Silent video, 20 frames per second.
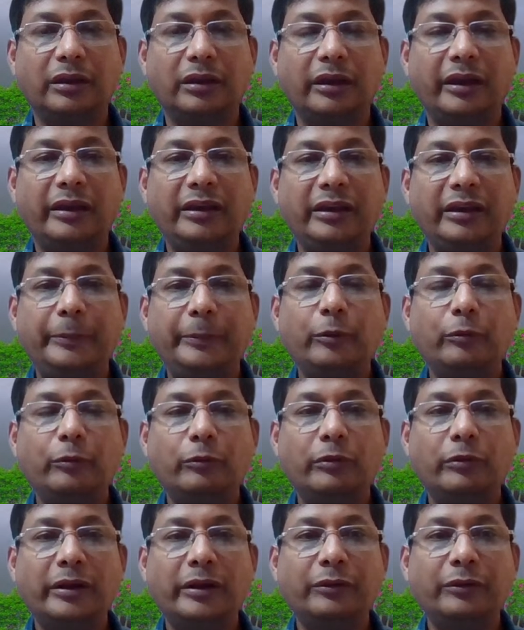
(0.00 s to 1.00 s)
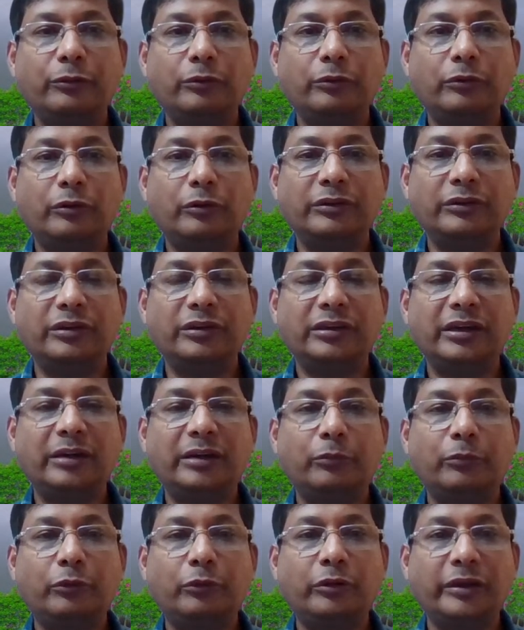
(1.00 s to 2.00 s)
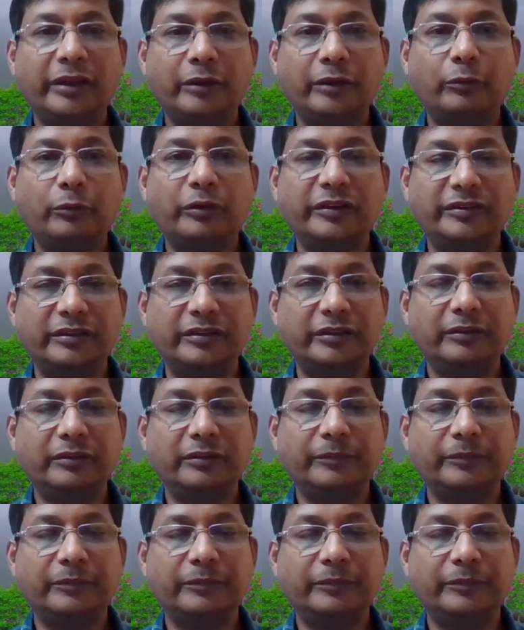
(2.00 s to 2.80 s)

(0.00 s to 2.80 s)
and if you want to consider more accuracy,